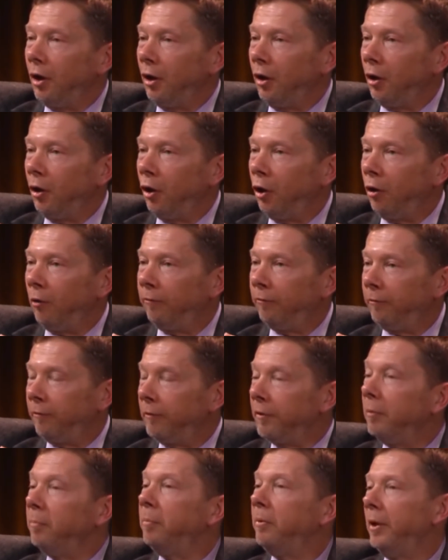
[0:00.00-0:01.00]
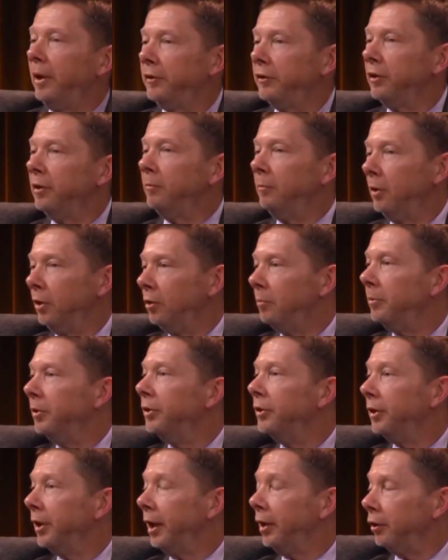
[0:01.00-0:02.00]
of the present moment
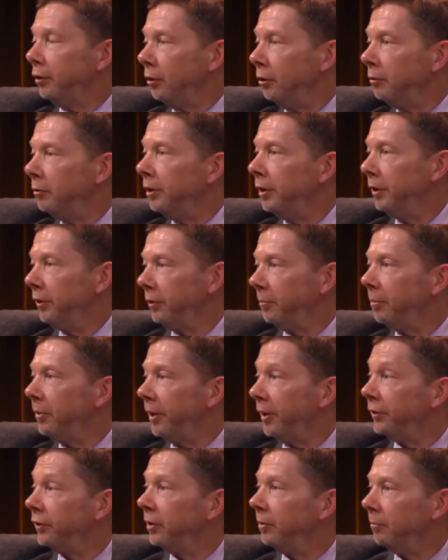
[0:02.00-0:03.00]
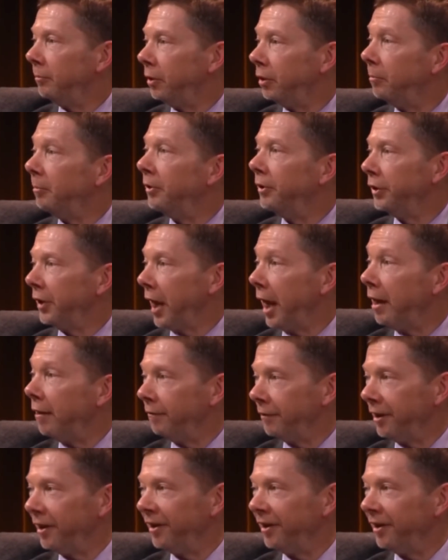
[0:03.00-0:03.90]
and only the present moment ever.